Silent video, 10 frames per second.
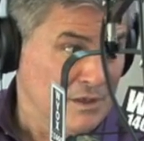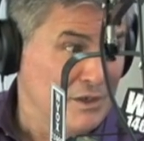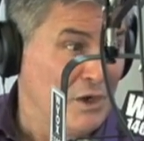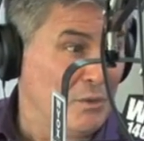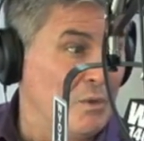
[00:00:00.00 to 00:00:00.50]

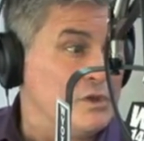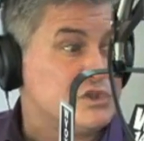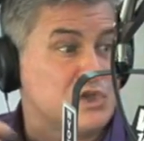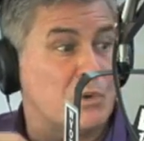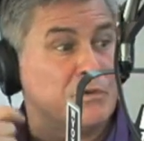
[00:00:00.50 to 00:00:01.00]
You know,
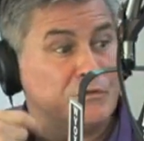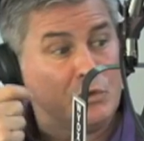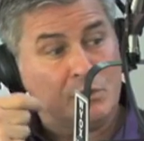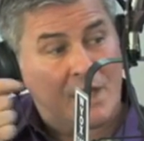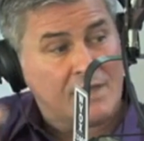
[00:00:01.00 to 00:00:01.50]
so if
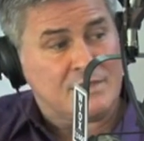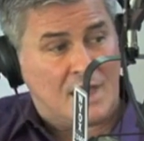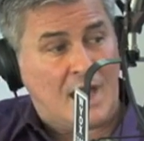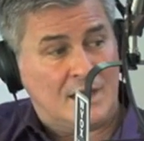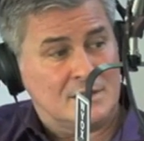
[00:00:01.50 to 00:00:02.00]
you get
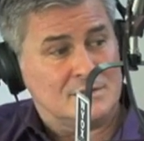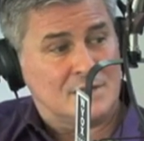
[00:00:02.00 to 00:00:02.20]
that